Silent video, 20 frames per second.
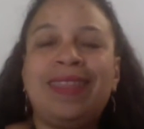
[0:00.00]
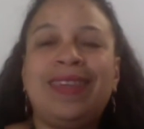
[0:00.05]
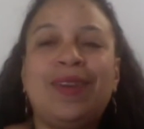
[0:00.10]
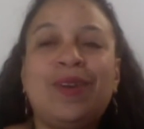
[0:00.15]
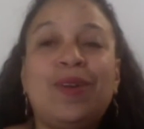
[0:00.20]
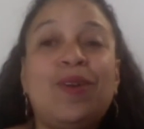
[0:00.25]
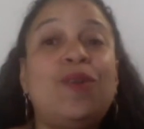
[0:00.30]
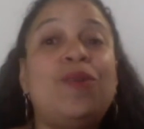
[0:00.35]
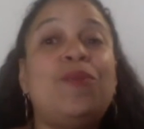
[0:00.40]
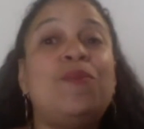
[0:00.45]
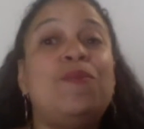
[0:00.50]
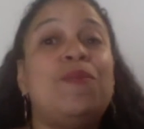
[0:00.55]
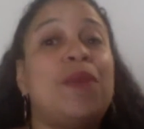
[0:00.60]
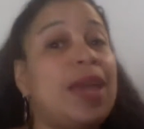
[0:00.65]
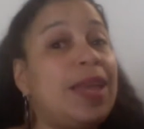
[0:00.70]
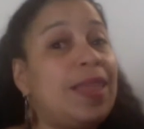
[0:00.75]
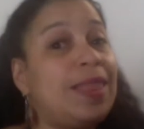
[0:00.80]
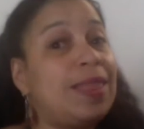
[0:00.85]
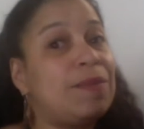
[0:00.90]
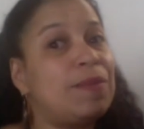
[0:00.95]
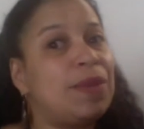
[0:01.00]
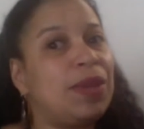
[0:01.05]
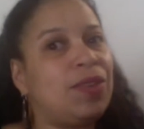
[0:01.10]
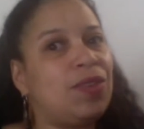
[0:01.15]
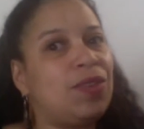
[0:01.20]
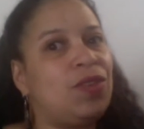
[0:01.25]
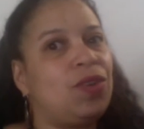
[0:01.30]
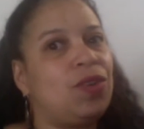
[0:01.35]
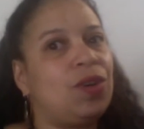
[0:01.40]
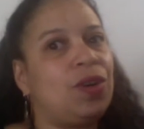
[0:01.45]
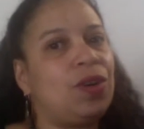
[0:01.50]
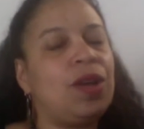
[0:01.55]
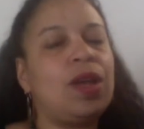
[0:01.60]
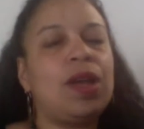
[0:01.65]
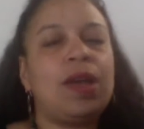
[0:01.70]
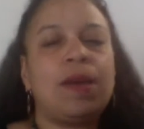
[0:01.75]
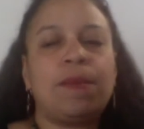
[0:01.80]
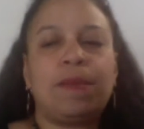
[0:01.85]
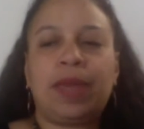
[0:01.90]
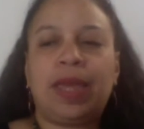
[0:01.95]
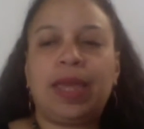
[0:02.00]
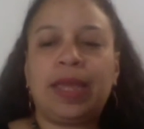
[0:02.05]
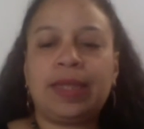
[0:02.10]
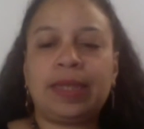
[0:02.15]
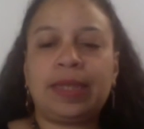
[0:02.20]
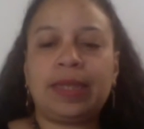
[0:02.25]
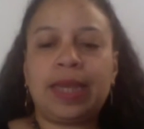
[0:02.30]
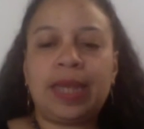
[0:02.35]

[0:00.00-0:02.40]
who made the mixture, because